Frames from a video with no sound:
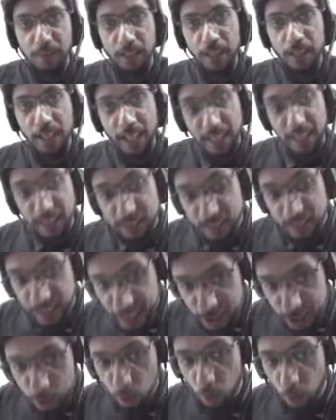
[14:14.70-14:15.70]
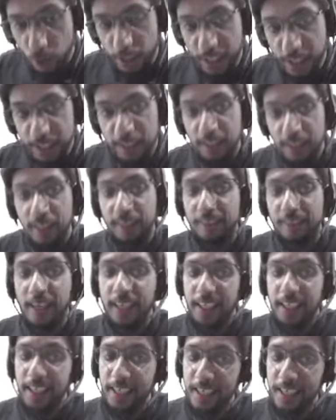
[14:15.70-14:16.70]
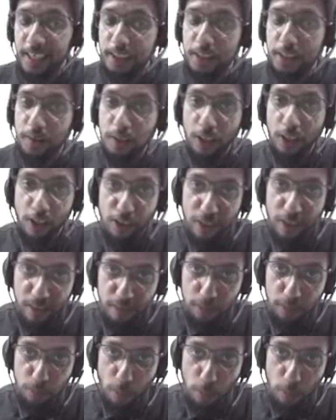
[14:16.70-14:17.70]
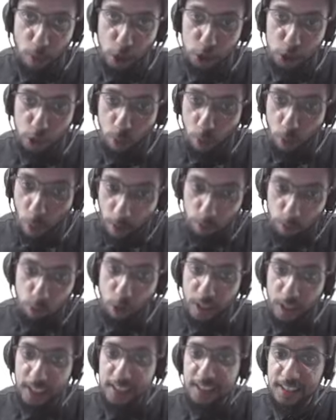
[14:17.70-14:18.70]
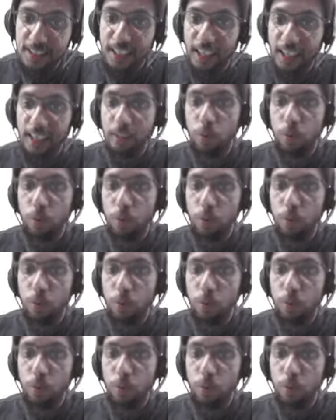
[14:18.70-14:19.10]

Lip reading: It is his wording that India is a country with population of 140 CR,